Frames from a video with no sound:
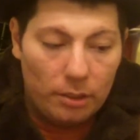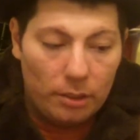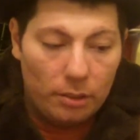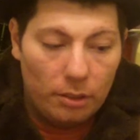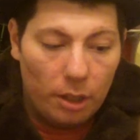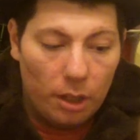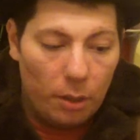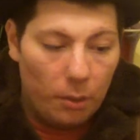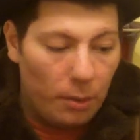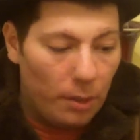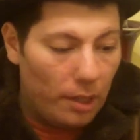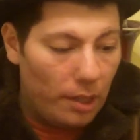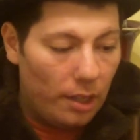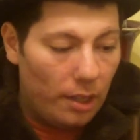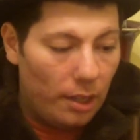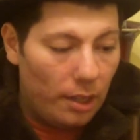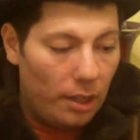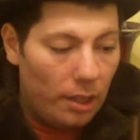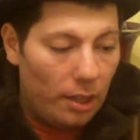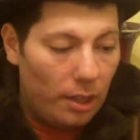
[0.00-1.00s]
So,
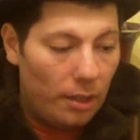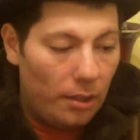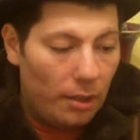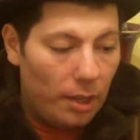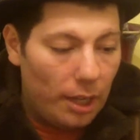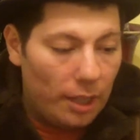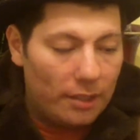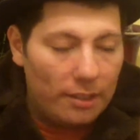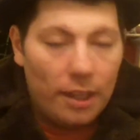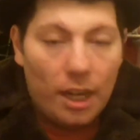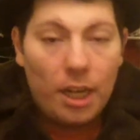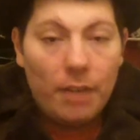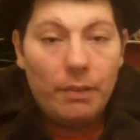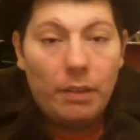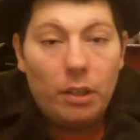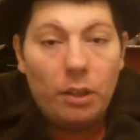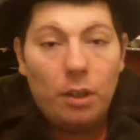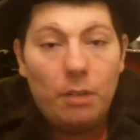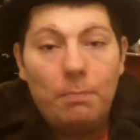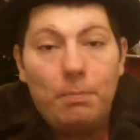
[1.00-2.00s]
it's not
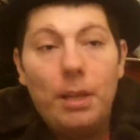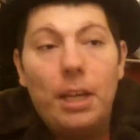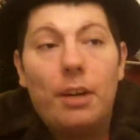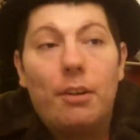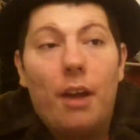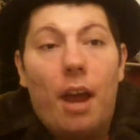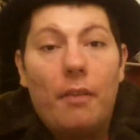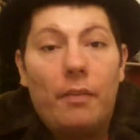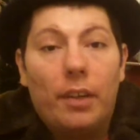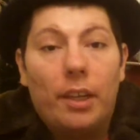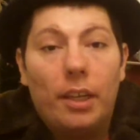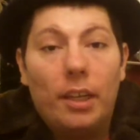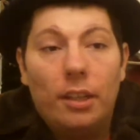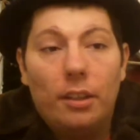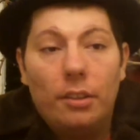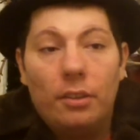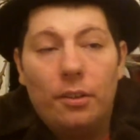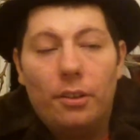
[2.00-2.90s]
even on Beer Advocate,